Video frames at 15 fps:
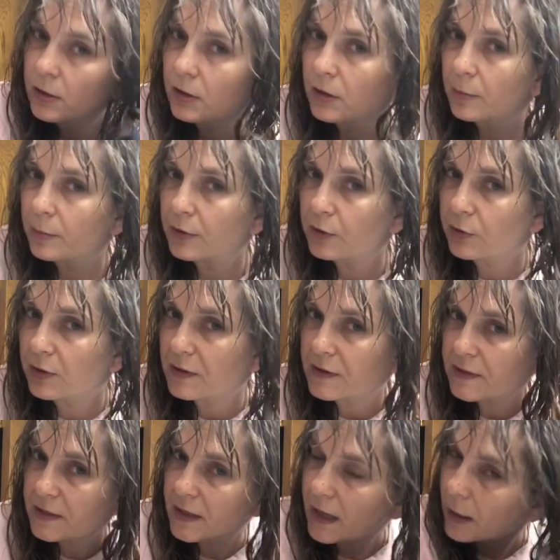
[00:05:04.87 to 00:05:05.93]
but you can
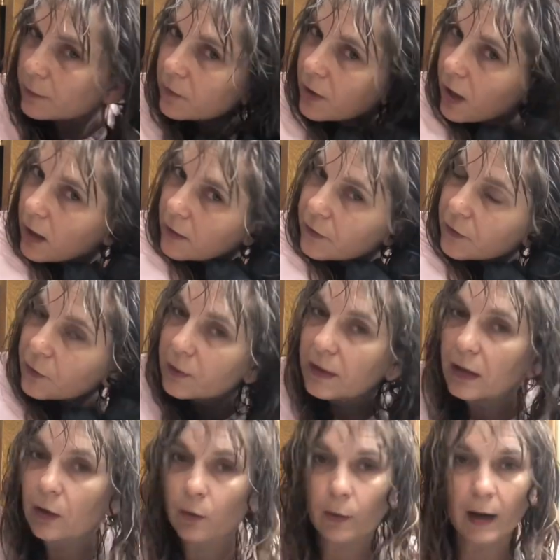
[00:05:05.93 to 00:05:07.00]
see I'm not
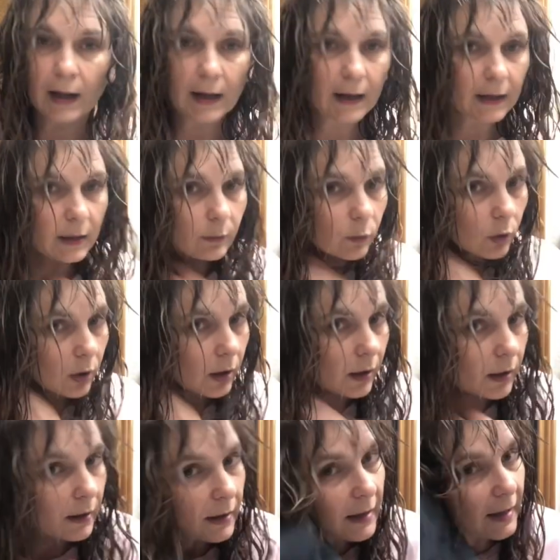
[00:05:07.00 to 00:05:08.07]
soaking wet anymore,
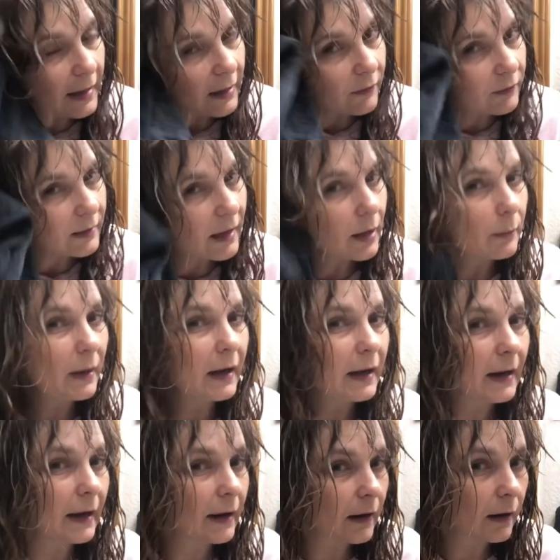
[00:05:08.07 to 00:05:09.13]
and I've let my
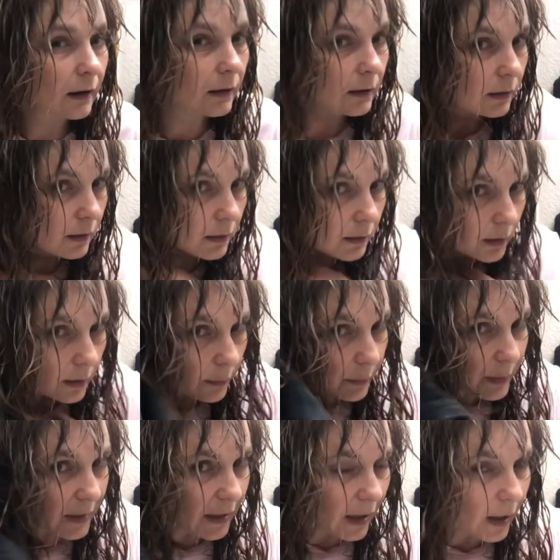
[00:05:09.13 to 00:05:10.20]
hair
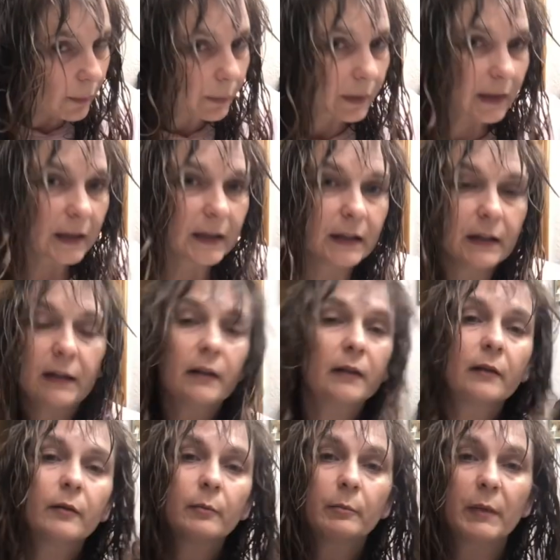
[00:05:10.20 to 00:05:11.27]
be up in
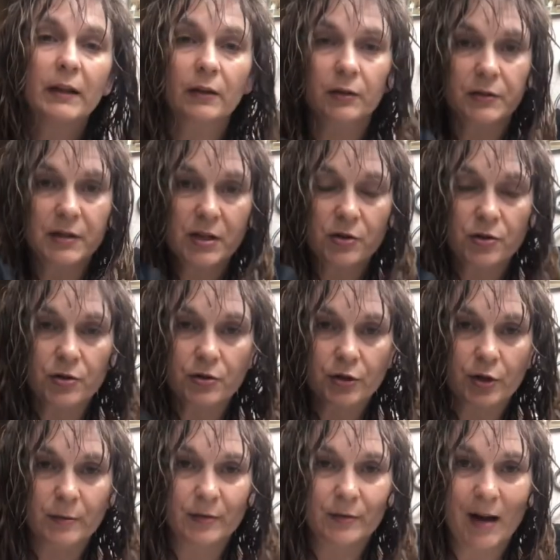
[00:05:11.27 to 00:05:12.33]
my little t-shirt
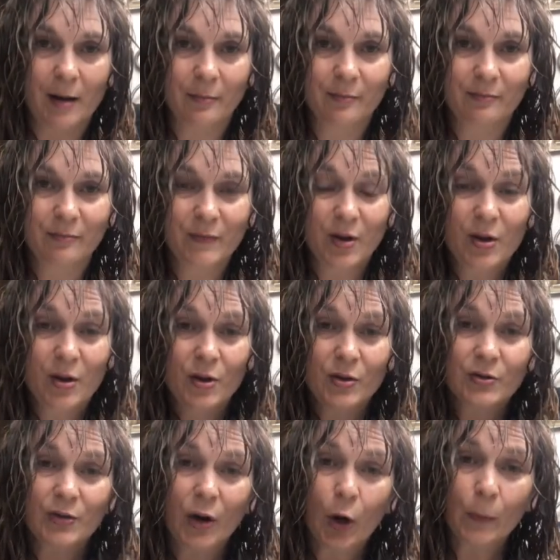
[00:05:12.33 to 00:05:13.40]
turban wrap.
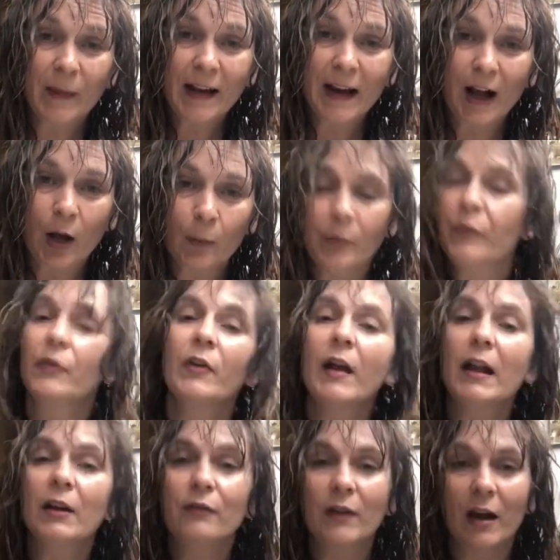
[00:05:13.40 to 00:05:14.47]
So I hope that helps,
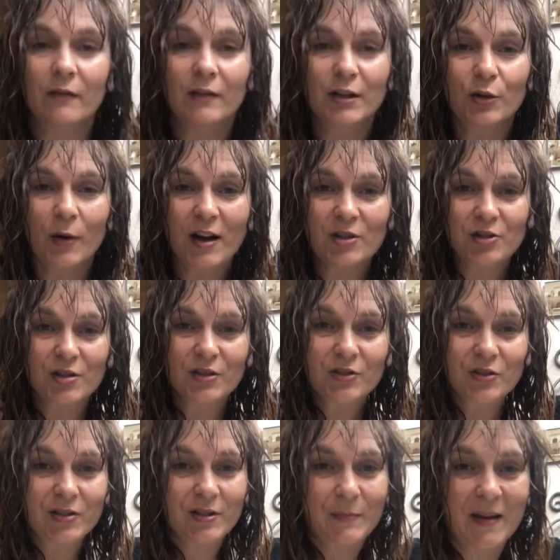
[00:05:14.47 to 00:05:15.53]
and if you have any questions,
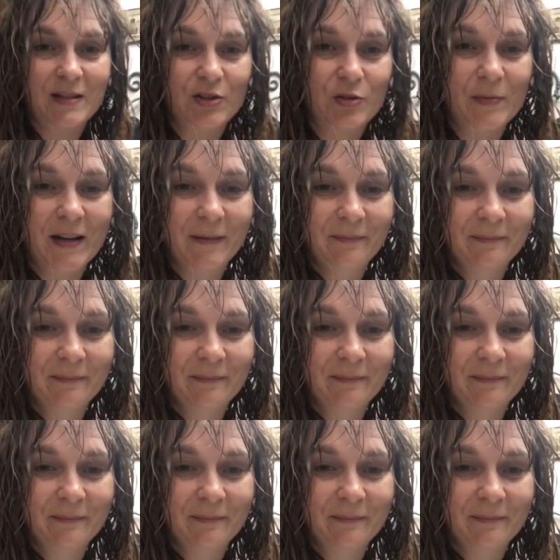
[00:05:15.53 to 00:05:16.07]
just message me.